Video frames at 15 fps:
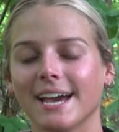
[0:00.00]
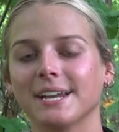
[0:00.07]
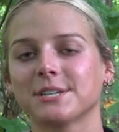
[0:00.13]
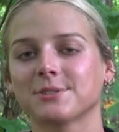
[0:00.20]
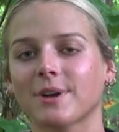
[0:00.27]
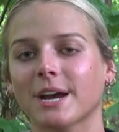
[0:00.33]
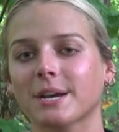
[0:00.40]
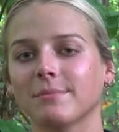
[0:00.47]
It
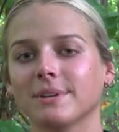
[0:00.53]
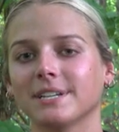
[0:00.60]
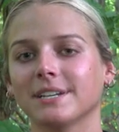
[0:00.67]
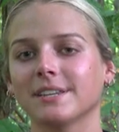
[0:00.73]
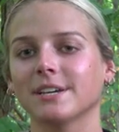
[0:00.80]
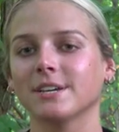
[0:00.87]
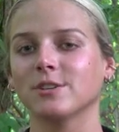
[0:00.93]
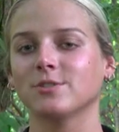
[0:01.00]
is
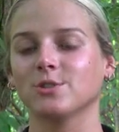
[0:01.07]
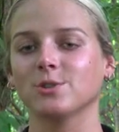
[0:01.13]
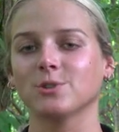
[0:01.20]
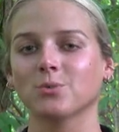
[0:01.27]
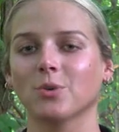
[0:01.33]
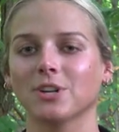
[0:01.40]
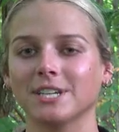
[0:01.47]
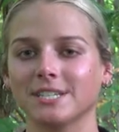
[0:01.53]
recommended that you
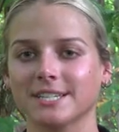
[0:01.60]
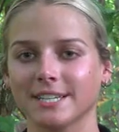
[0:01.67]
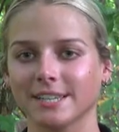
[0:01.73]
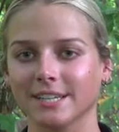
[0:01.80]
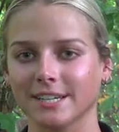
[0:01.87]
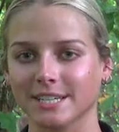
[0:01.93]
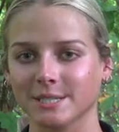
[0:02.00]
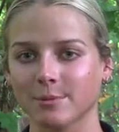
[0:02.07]
choose woody
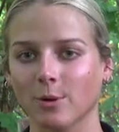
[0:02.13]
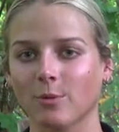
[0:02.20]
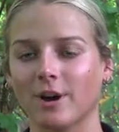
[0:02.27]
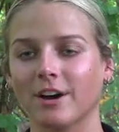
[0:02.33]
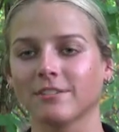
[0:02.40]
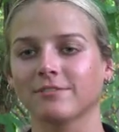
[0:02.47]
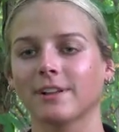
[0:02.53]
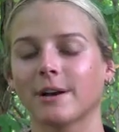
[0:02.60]
seedlings, but
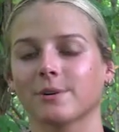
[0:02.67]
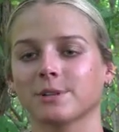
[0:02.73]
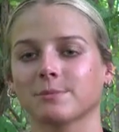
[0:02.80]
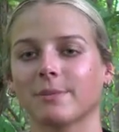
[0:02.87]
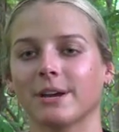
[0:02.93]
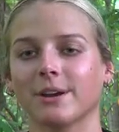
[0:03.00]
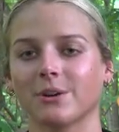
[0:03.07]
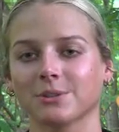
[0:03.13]

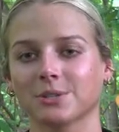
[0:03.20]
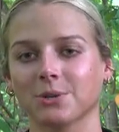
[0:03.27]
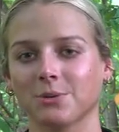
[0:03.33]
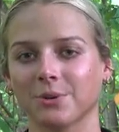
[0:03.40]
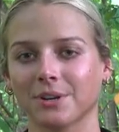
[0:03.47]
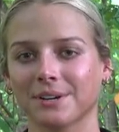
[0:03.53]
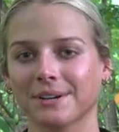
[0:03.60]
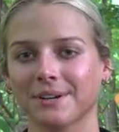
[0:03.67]
wildflowers may also
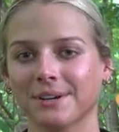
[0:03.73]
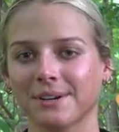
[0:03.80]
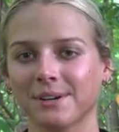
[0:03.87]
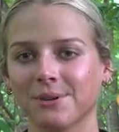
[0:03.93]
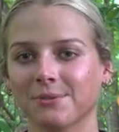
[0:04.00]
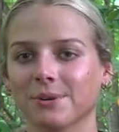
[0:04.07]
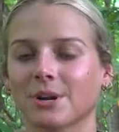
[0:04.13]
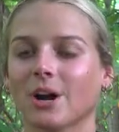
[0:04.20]
work.
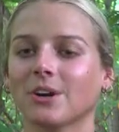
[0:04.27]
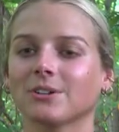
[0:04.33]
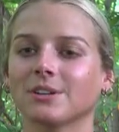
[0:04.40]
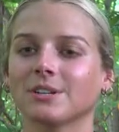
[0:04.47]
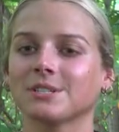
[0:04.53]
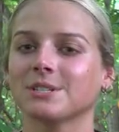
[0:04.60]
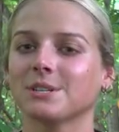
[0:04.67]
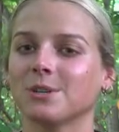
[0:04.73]

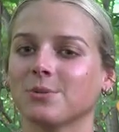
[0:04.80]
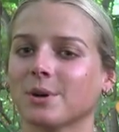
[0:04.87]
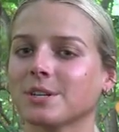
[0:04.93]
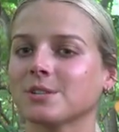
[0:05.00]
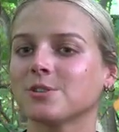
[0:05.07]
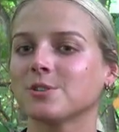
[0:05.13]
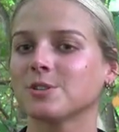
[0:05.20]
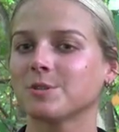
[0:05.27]
Regardless, you
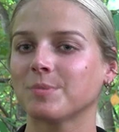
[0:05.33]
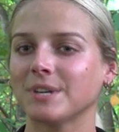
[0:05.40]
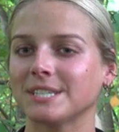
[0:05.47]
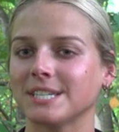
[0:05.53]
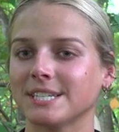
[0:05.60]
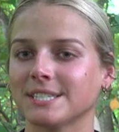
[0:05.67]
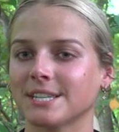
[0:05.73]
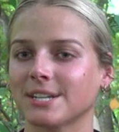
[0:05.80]
want to choose
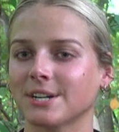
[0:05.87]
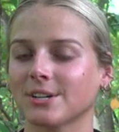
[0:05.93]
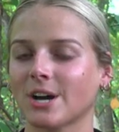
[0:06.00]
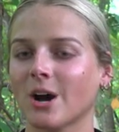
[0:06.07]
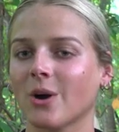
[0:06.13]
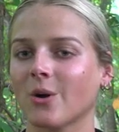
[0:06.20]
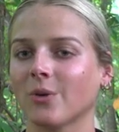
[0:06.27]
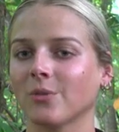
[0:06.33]
species that are
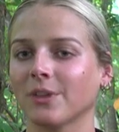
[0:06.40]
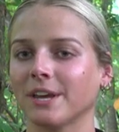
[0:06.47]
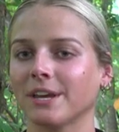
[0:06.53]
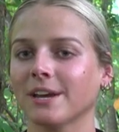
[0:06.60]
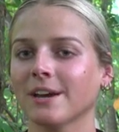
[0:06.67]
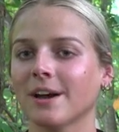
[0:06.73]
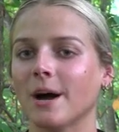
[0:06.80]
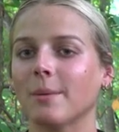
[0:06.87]
not
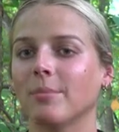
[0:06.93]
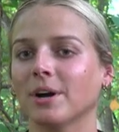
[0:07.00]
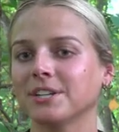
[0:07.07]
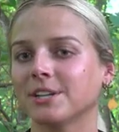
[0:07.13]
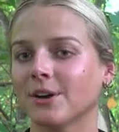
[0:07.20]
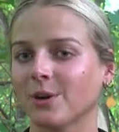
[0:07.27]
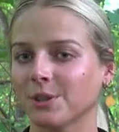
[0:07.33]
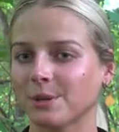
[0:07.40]
only
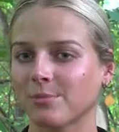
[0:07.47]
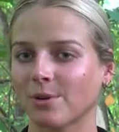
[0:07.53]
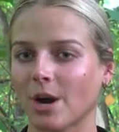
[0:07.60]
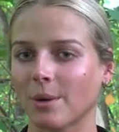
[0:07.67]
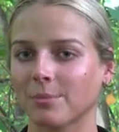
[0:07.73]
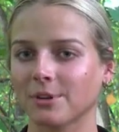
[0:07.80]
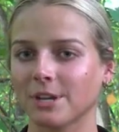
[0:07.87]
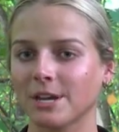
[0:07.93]
abundant on the
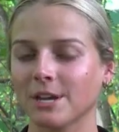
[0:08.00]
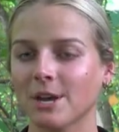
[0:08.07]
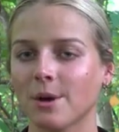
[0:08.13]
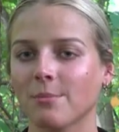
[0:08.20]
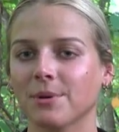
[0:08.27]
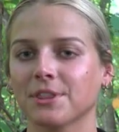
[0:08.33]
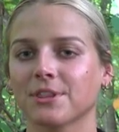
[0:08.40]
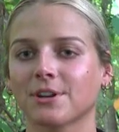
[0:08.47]
property,
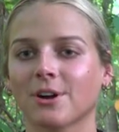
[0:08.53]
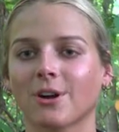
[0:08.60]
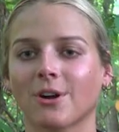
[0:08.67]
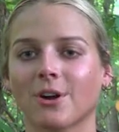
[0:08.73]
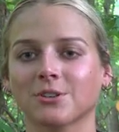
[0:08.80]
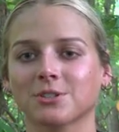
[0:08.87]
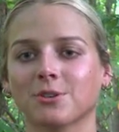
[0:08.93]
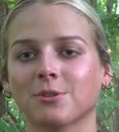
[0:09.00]
but that are
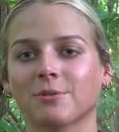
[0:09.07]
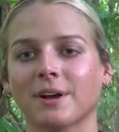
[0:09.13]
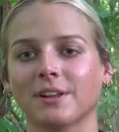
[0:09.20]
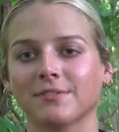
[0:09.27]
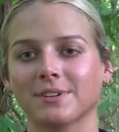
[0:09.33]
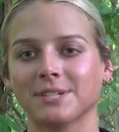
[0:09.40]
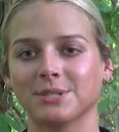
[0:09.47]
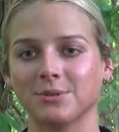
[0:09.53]
also
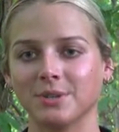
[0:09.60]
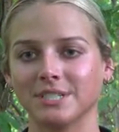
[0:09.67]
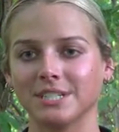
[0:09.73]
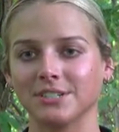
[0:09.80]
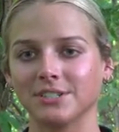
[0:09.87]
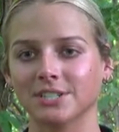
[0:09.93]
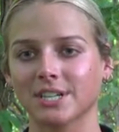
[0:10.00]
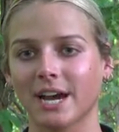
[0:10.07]
relevant to a
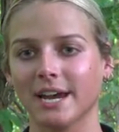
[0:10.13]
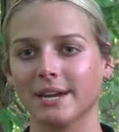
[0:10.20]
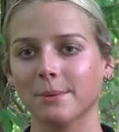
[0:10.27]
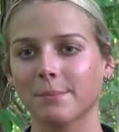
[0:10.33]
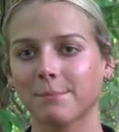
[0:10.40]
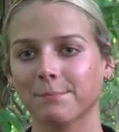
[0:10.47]
deer's diet.